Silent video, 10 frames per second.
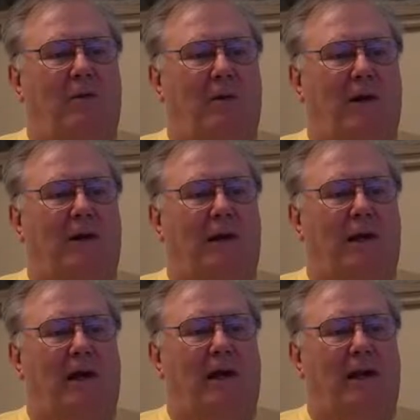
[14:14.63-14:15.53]

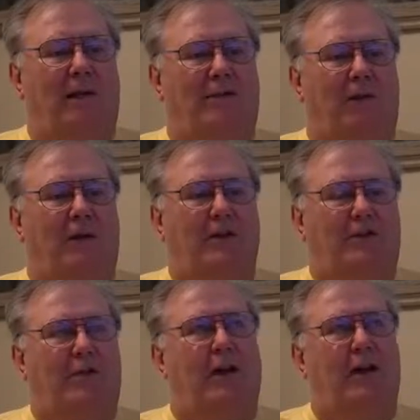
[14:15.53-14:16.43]
Well, as far
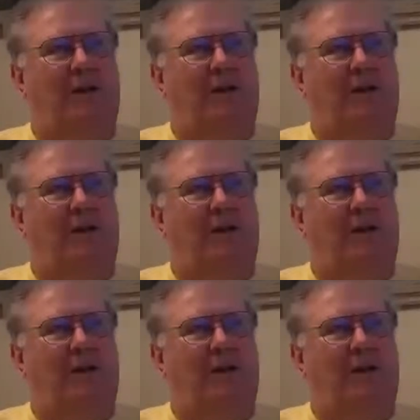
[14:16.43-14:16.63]
as trucking,